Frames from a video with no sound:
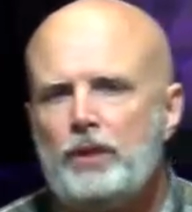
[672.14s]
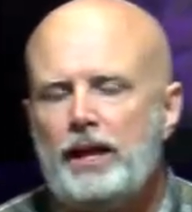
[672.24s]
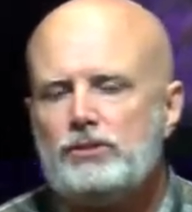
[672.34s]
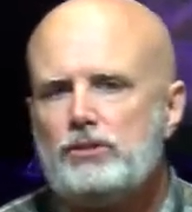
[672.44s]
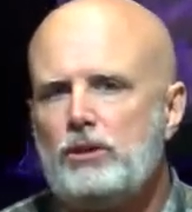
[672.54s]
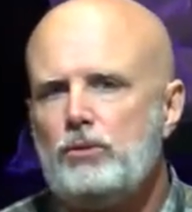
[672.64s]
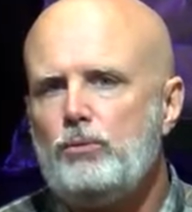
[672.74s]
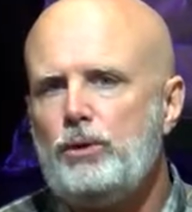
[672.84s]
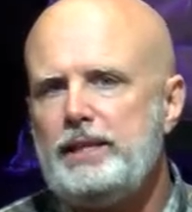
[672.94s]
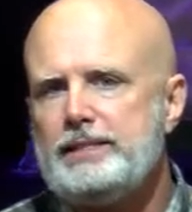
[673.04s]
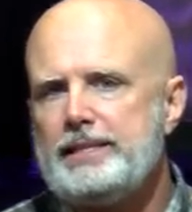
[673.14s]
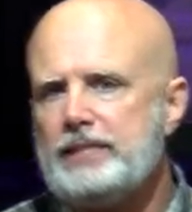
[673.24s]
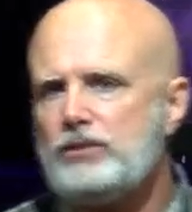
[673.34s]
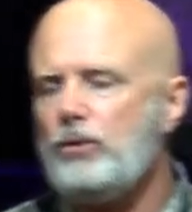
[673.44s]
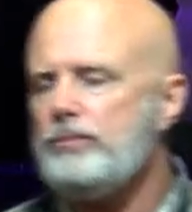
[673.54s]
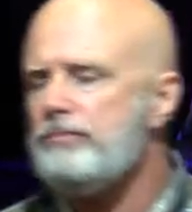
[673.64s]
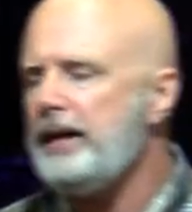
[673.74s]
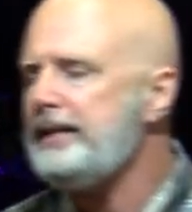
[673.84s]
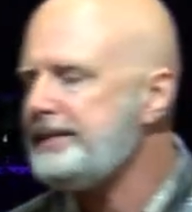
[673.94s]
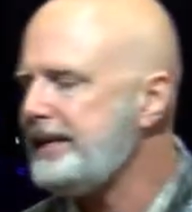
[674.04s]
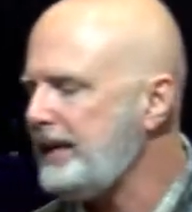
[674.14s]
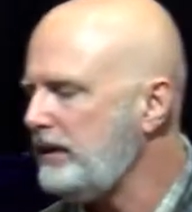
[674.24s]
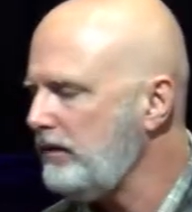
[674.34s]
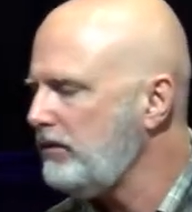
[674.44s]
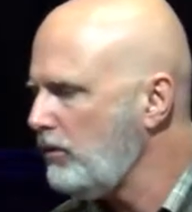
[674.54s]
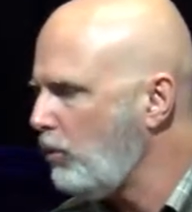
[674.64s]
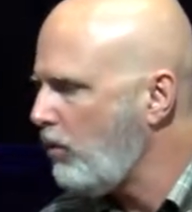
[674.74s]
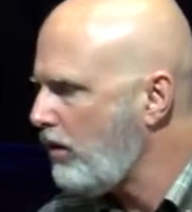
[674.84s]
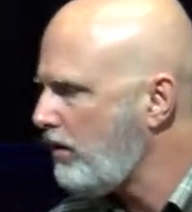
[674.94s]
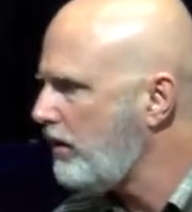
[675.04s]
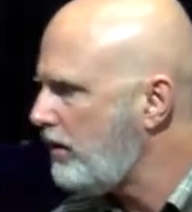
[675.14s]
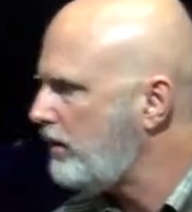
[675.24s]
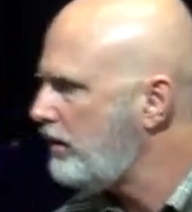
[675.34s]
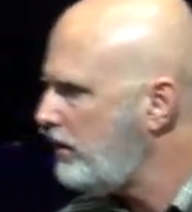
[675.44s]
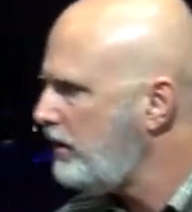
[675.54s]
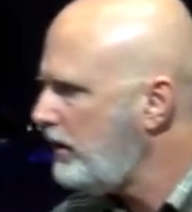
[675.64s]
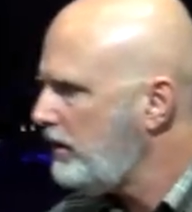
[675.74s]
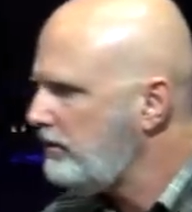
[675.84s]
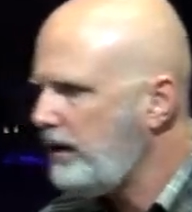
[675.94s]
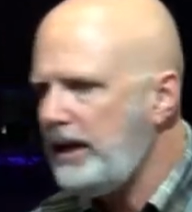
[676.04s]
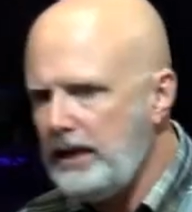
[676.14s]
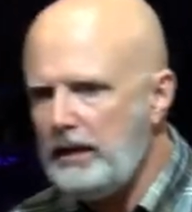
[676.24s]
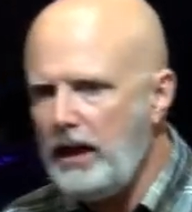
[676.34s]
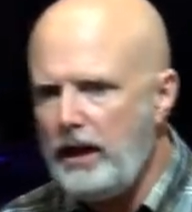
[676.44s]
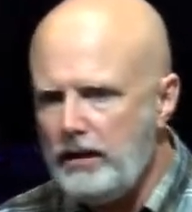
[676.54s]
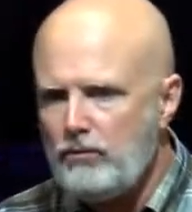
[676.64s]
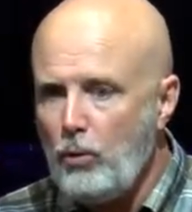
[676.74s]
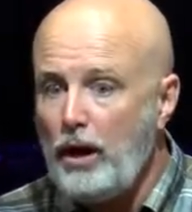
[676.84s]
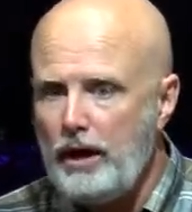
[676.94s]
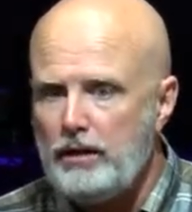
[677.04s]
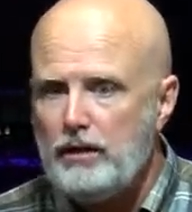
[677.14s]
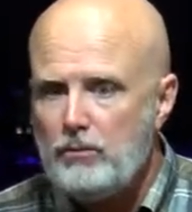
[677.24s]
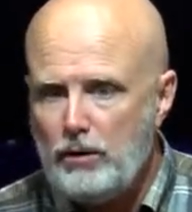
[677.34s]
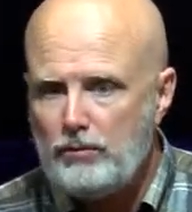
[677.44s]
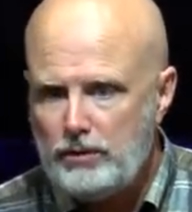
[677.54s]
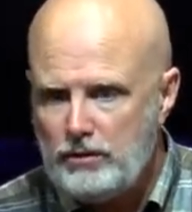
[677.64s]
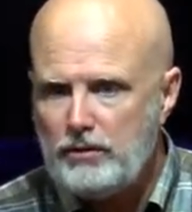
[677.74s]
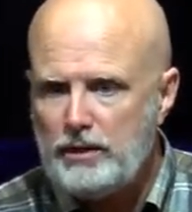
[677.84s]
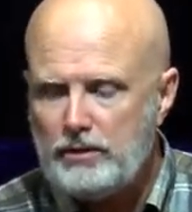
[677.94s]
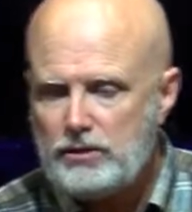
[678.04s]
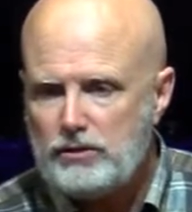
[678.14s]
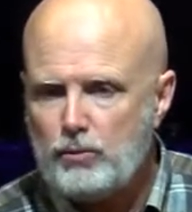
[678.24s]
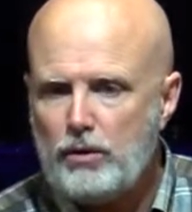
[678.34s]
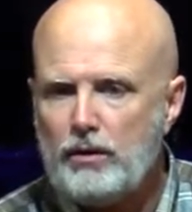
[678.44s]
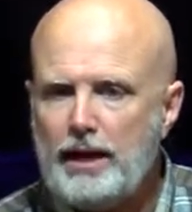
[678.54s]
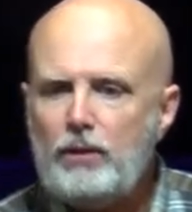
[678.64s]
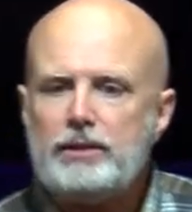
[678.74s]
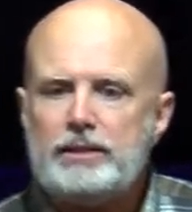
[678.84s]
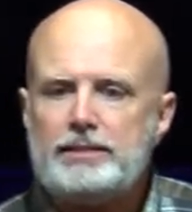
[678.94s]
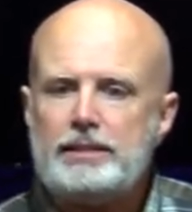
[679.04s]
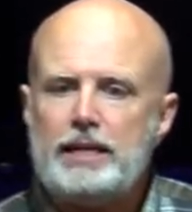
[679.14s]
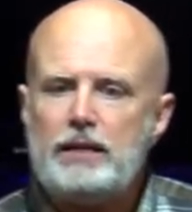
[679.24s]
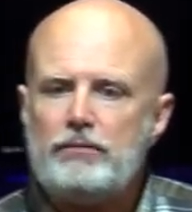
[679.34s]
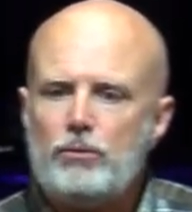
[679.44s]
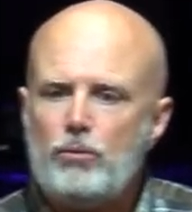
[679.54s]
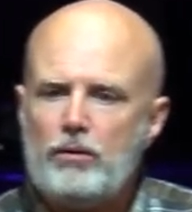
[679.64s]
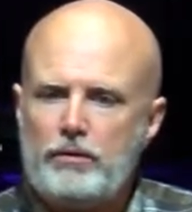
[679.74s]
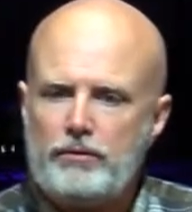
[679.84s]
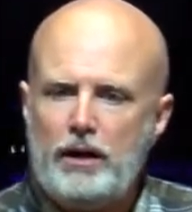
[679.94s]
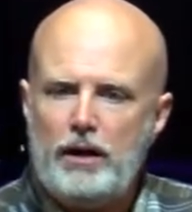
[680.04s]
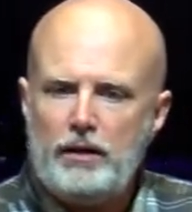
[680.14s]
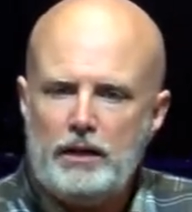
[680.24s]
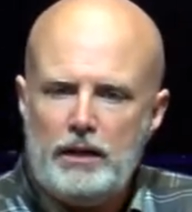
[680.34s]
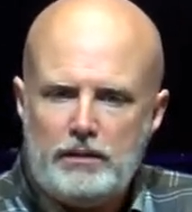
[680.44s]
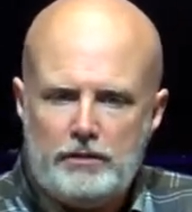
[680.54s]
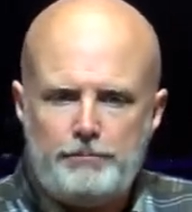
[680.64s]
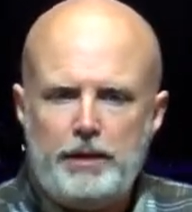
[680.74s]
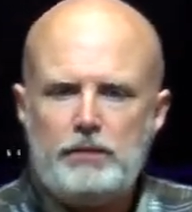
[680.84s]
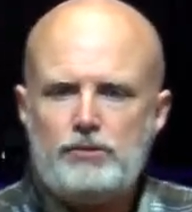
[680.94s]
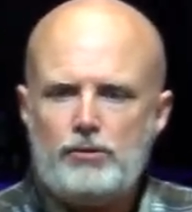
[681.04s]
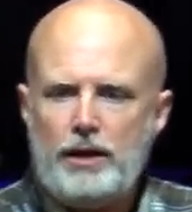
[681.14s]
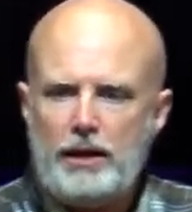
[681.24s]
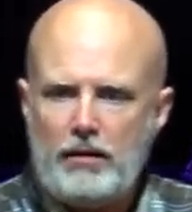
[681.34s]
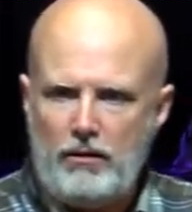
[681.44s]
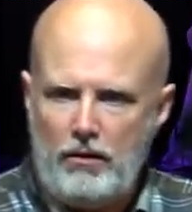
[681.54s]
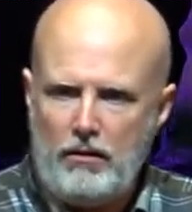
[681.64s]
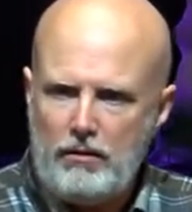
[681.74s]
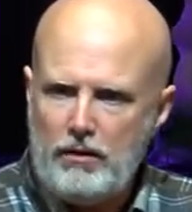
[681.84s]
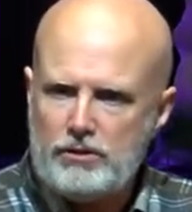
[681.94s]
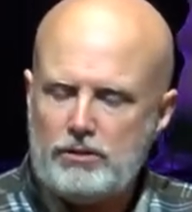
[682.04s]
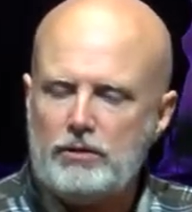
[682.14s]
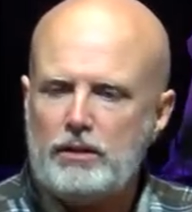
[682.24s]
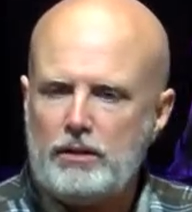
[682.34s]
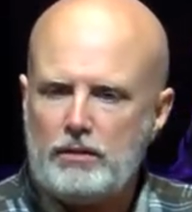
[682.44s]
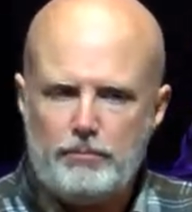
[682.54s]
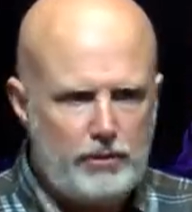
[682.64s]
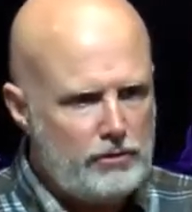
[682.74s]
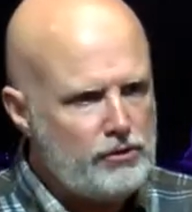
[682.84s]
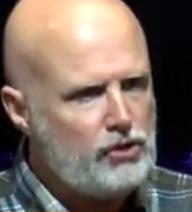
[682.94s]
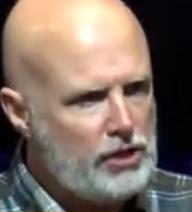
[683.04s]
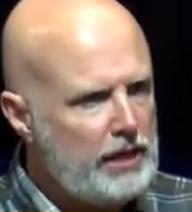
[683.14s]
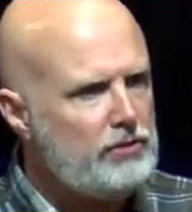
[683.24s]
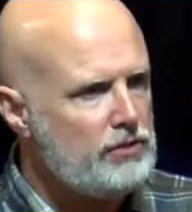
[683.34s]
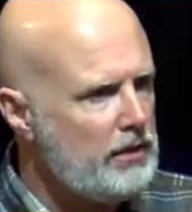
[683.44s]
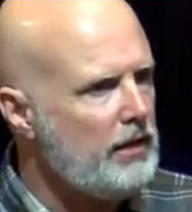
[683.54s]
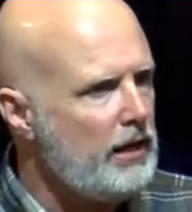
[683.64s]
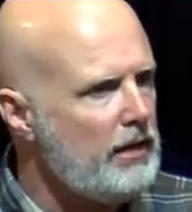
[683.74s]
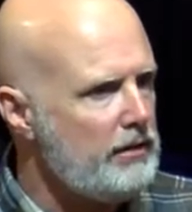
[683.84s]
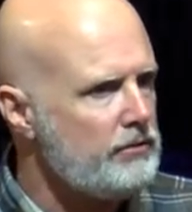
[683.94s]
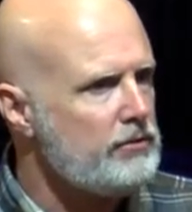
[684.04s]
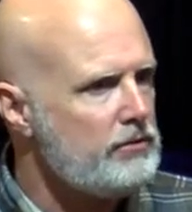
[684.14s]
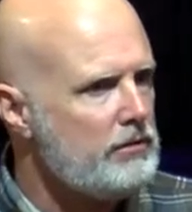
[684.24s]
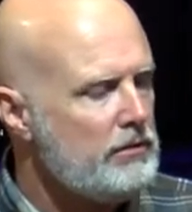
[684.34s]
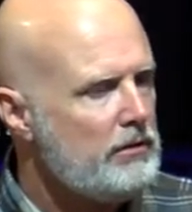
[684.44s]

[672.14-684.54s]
And so when he says, So we meditate in the word day and night, why? What we're doing is, is we're allowing the seed of the word of God to penetrate our heart so that it can produce change in our lives.